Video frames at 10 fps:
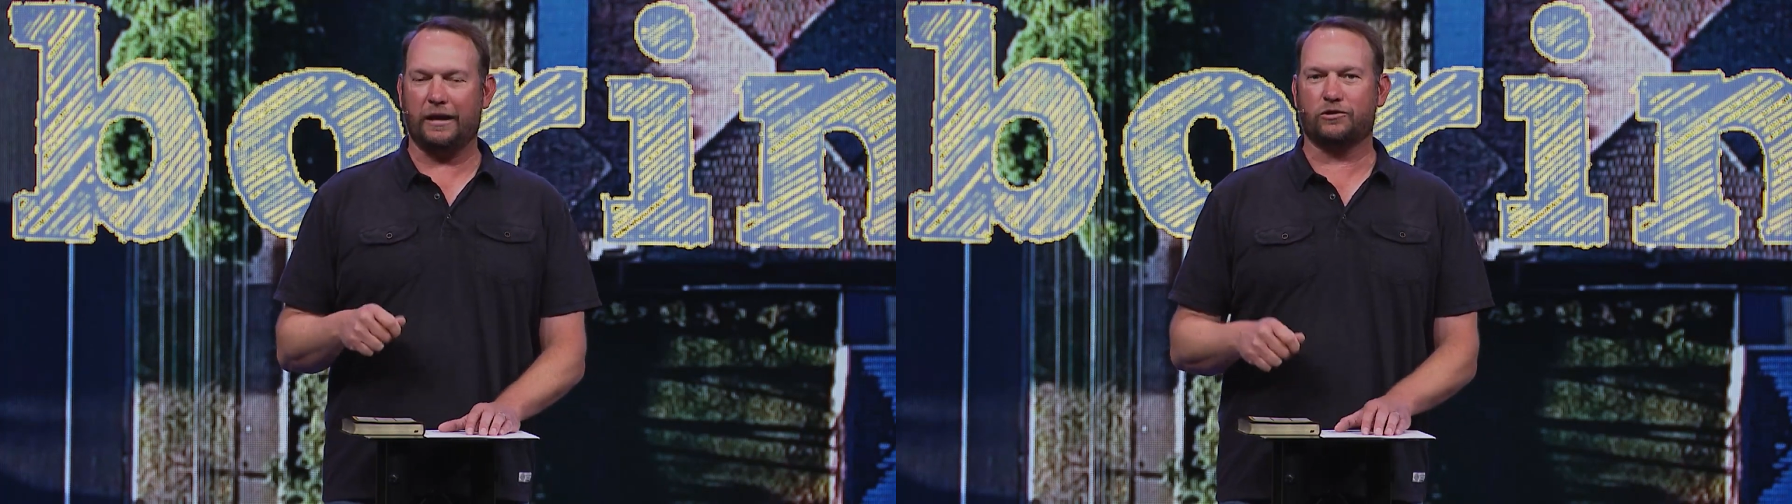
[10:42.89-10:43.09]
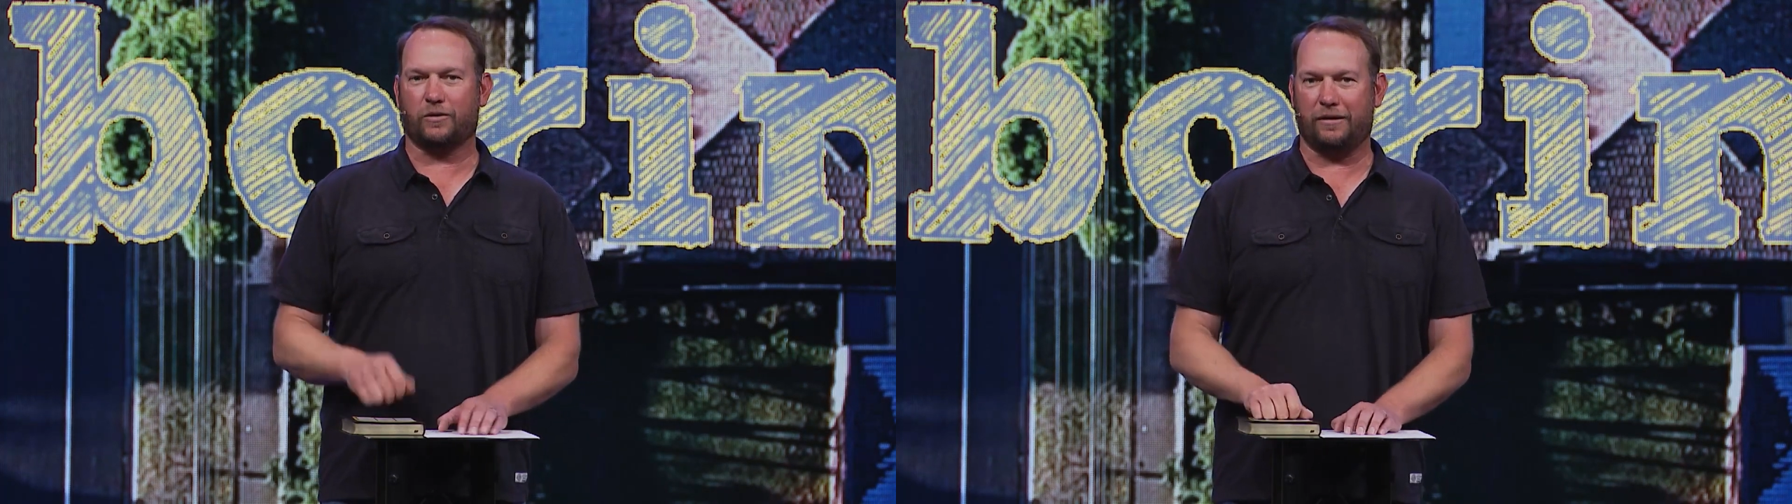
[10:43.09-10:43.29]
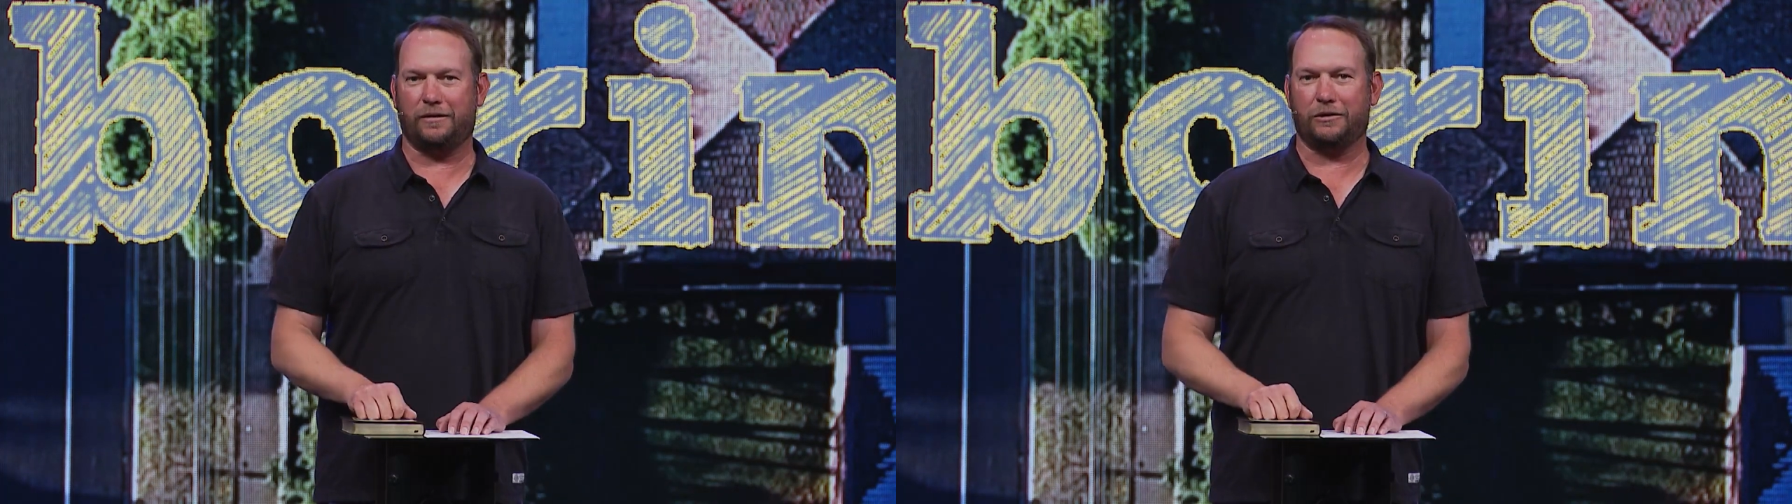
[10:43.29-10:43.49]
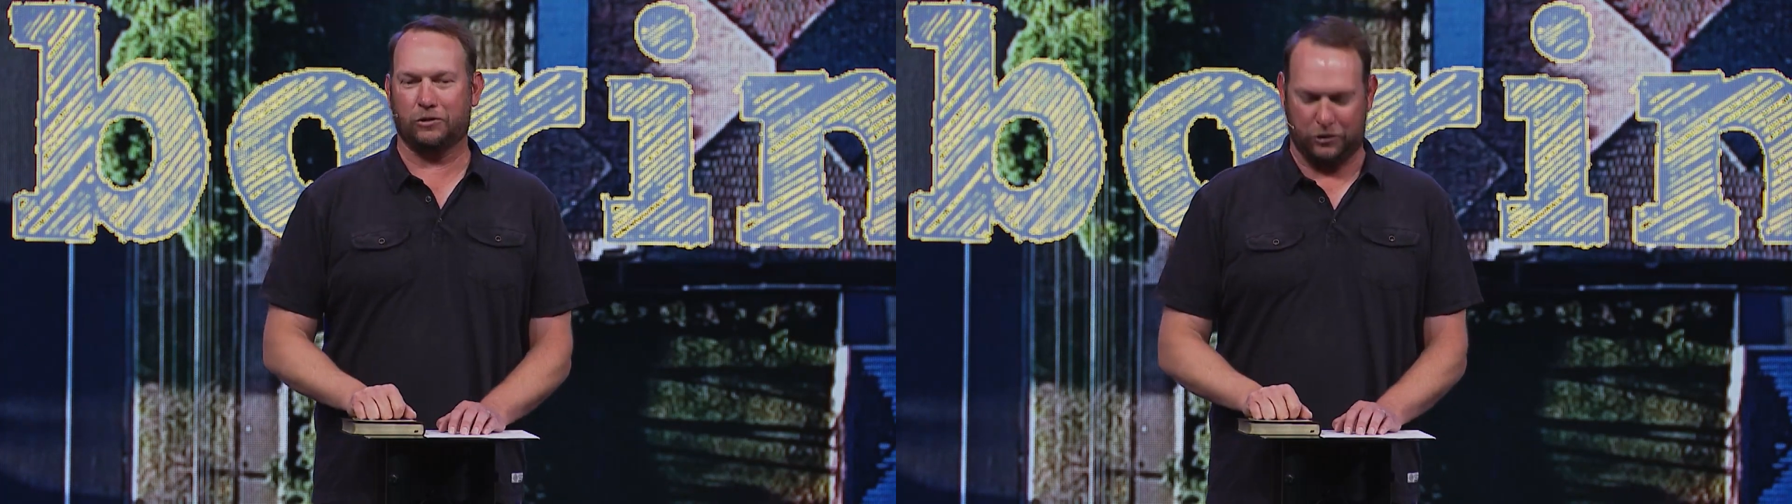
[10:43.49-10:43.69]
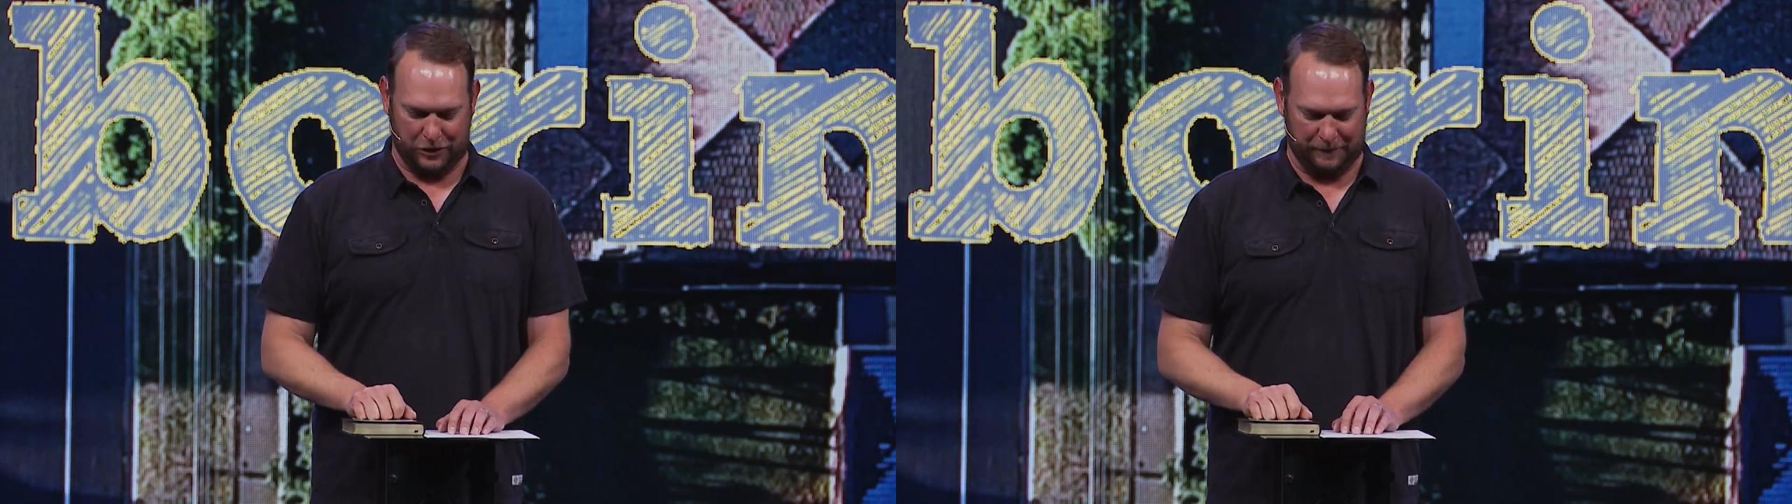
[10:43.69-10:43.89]
and driving
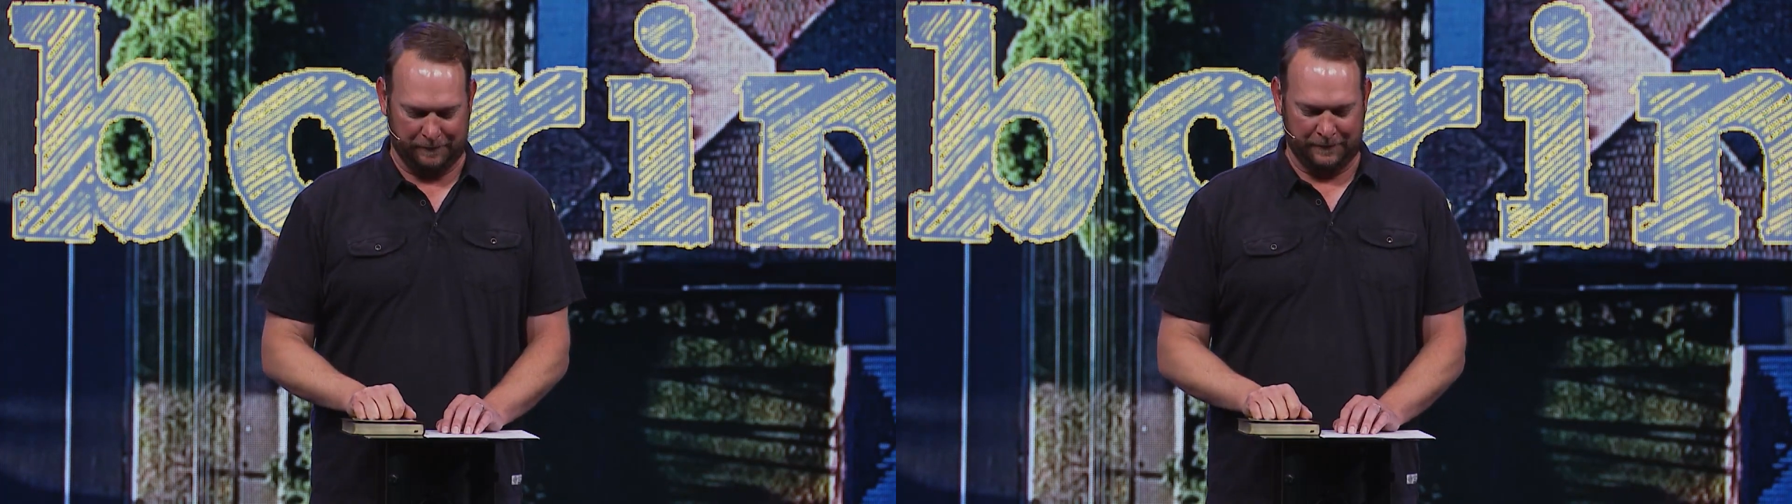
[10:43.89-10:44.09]
your car.